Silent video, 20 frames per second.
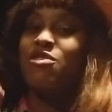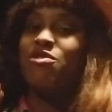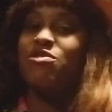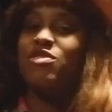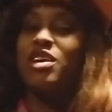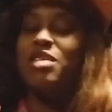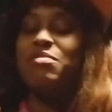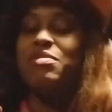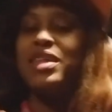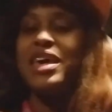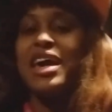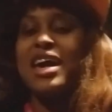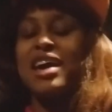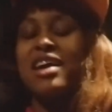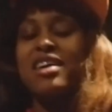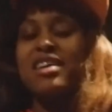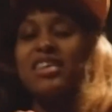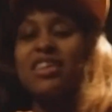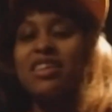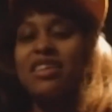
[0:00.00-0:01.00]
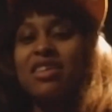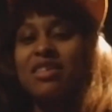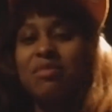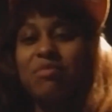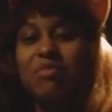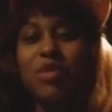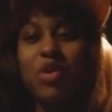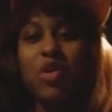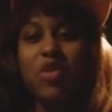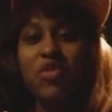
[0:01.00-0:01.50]
from that uh,
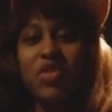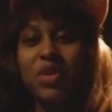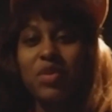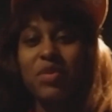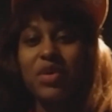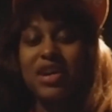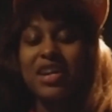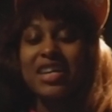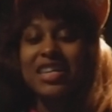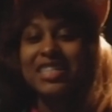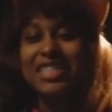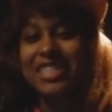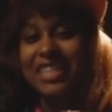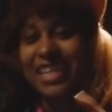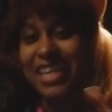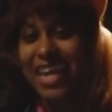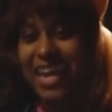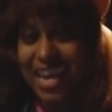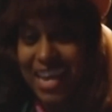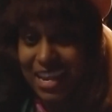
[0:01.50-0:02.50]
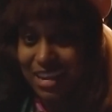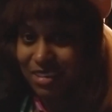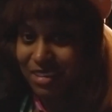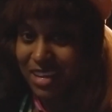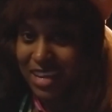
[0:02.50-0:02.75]
movie was the cake.